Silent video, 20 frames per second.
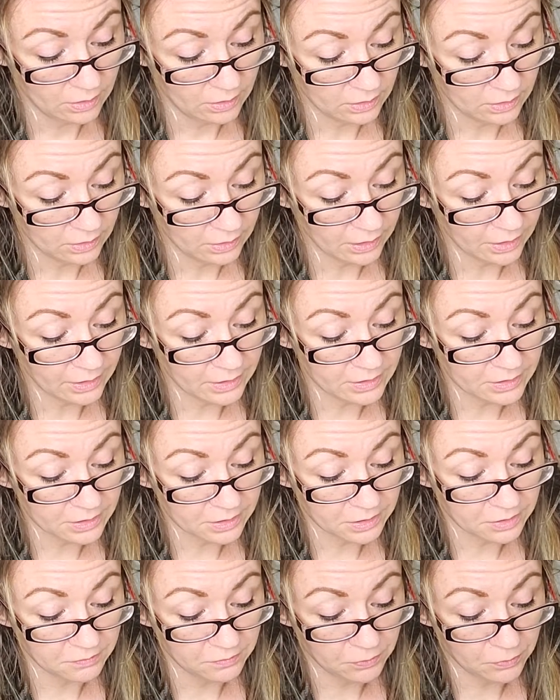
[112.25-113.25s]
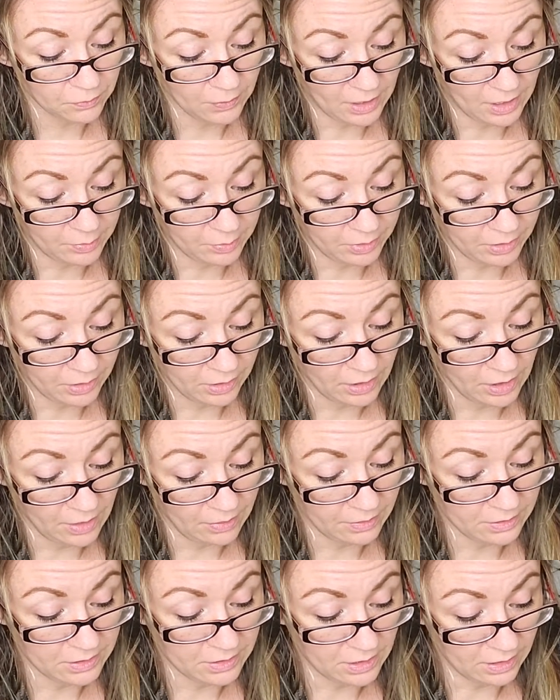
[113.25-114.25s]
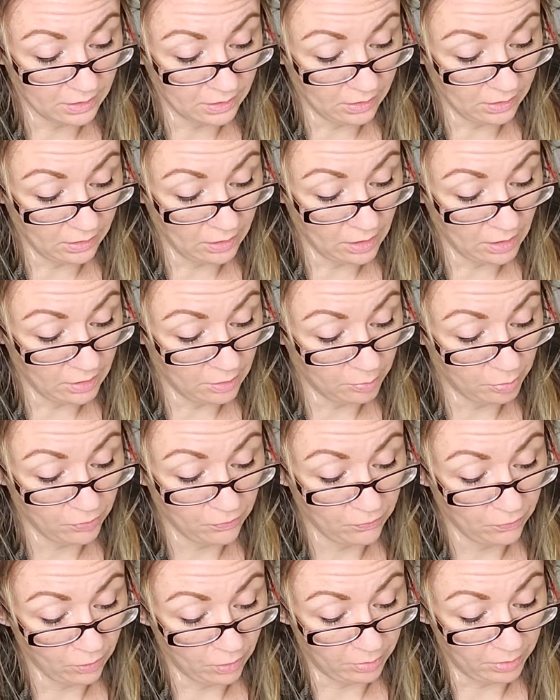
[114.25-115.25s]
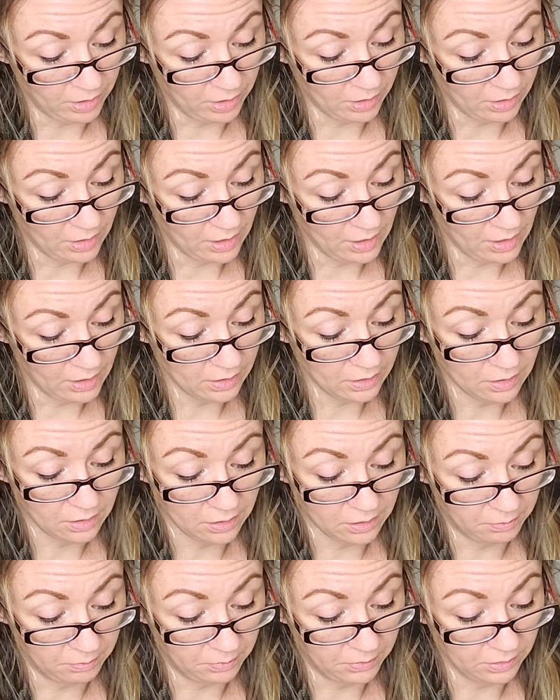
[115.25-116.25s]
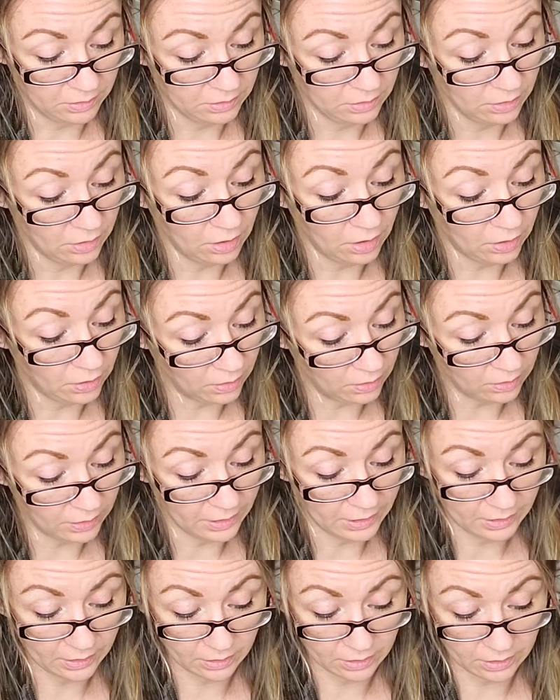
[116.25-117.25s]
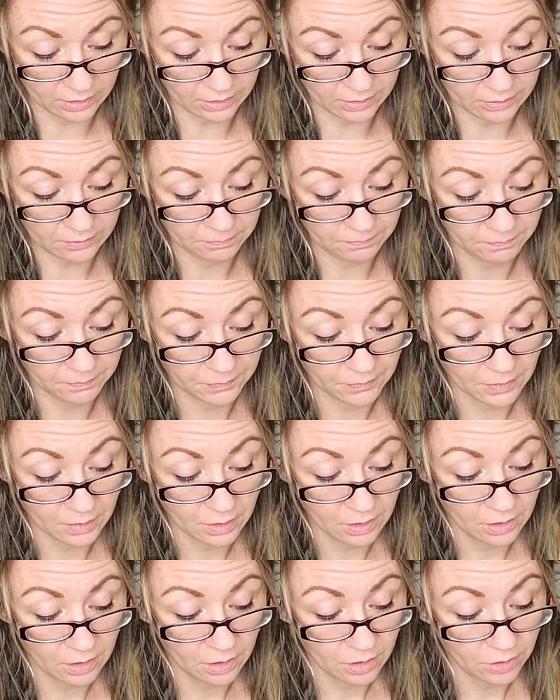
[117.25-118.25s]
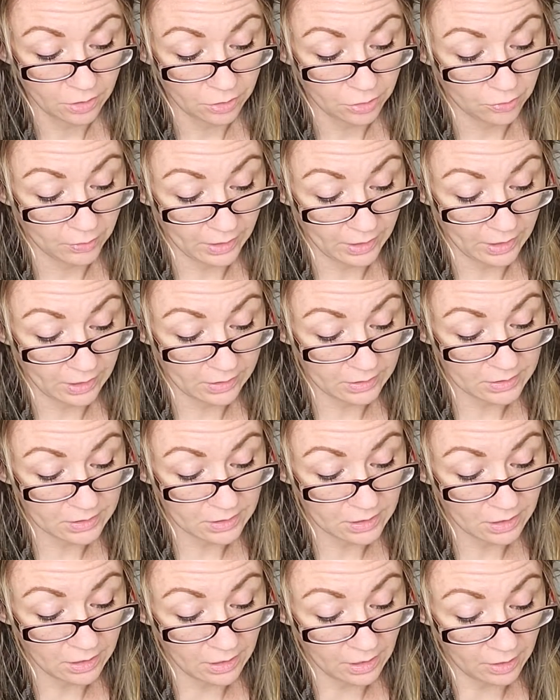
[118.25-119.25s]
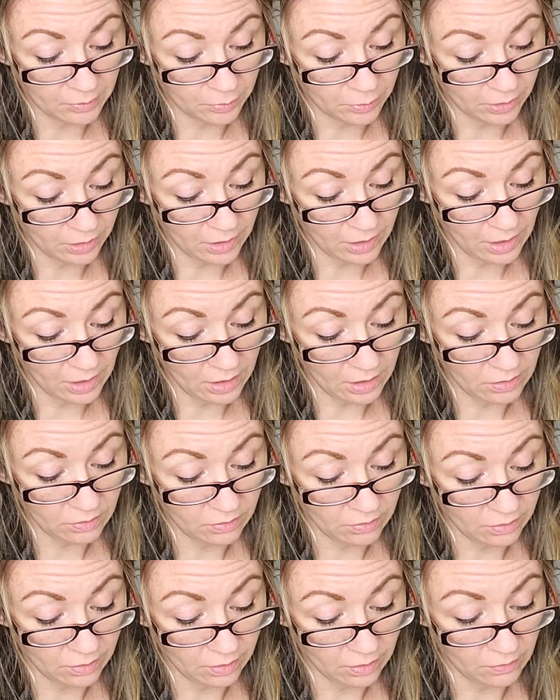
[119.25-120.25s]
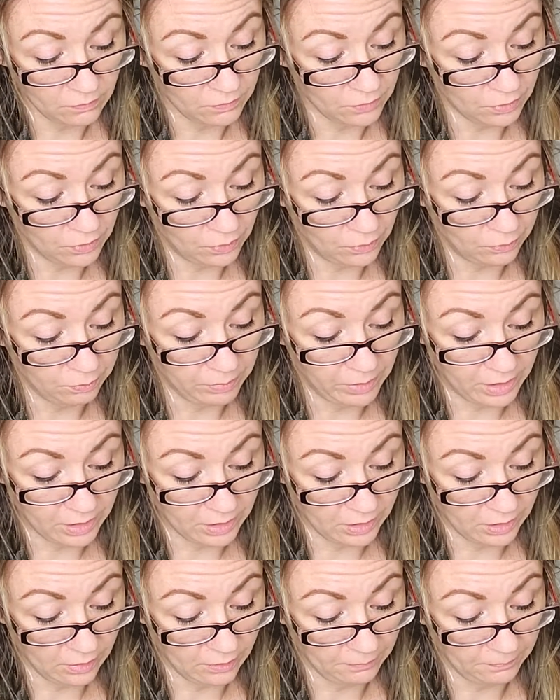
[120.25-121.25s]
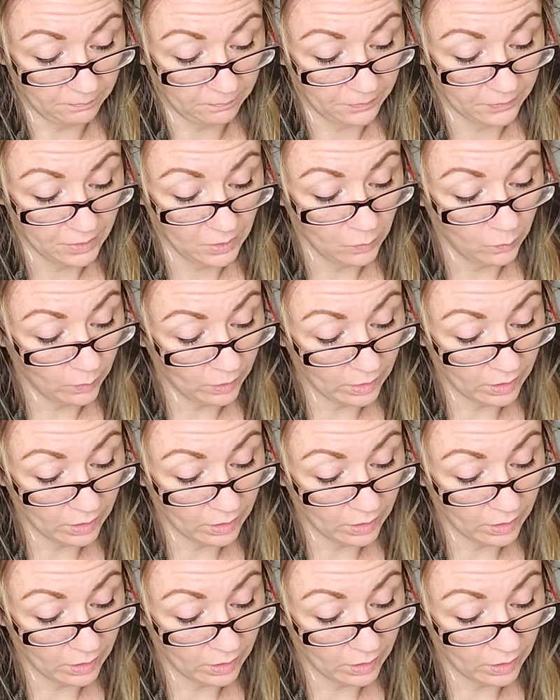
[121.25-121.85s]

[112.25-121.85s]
Let us leave the wrapping and the decking and the performing, and come, all at God. Your hands need not bring anything of your own making. What